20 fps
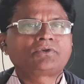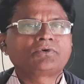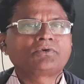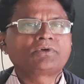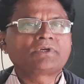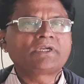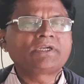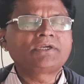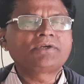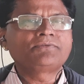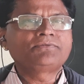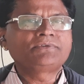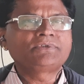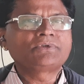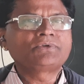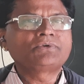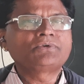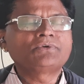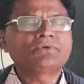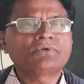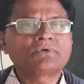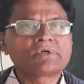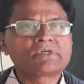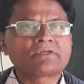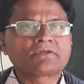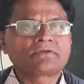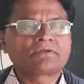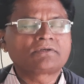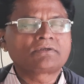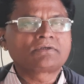to give
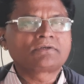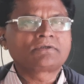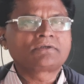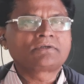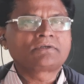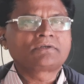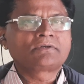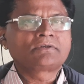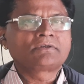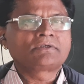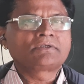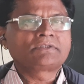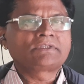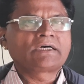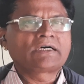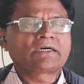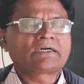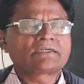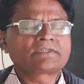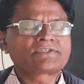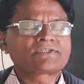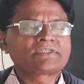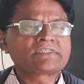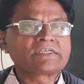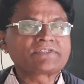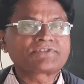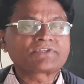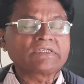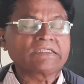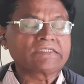you the
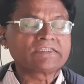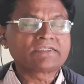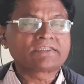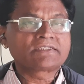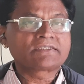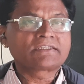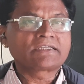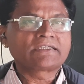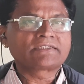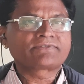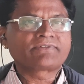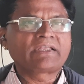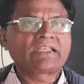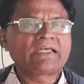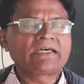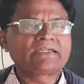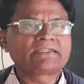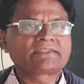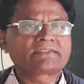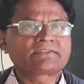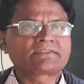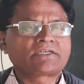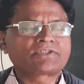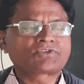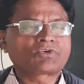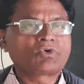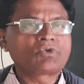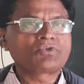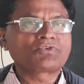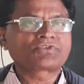suggestions as well as the
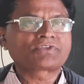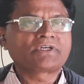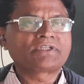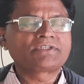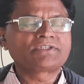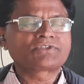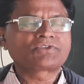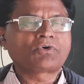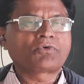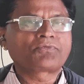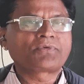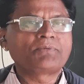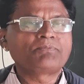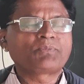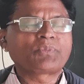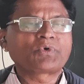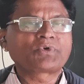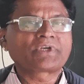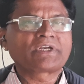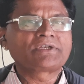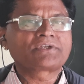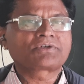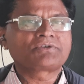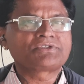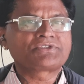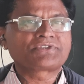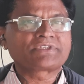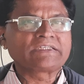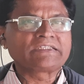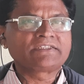solutions of important
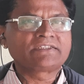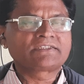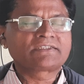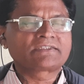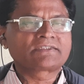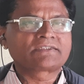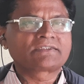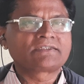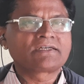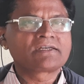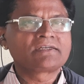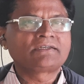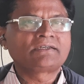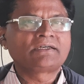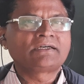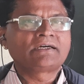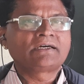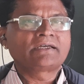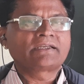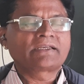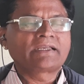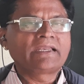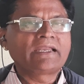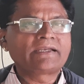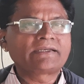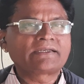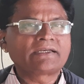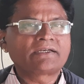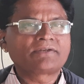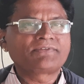questions
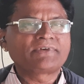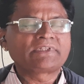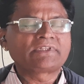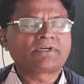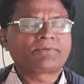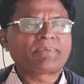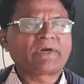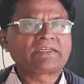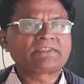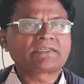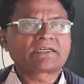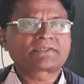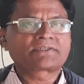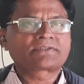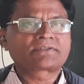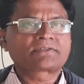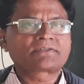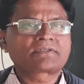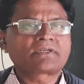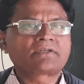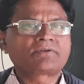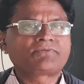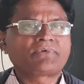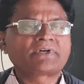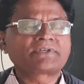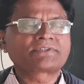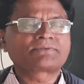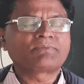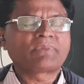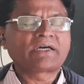related with the
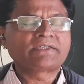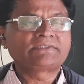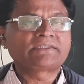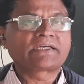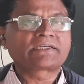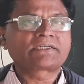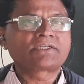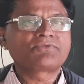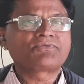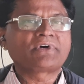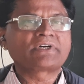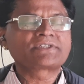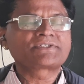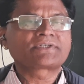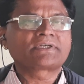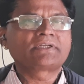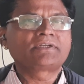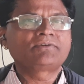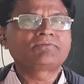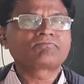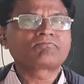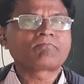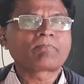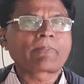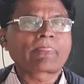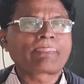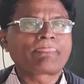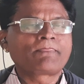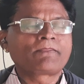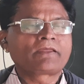bijective
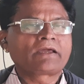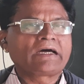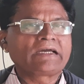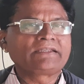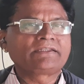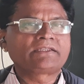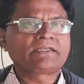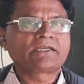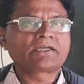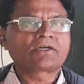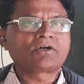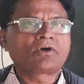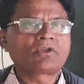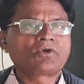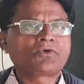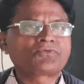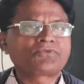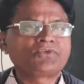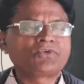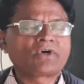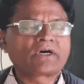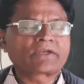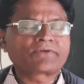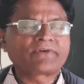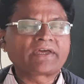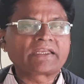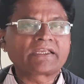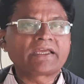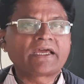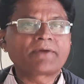function. I think all of you are
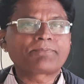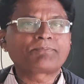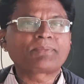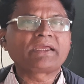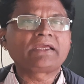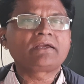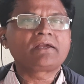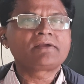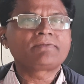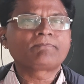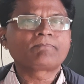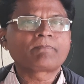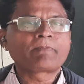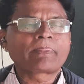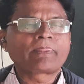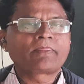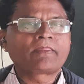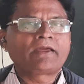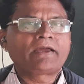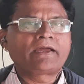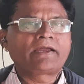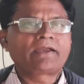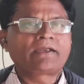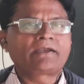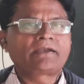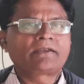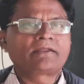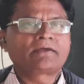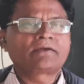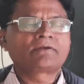very happy,
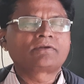and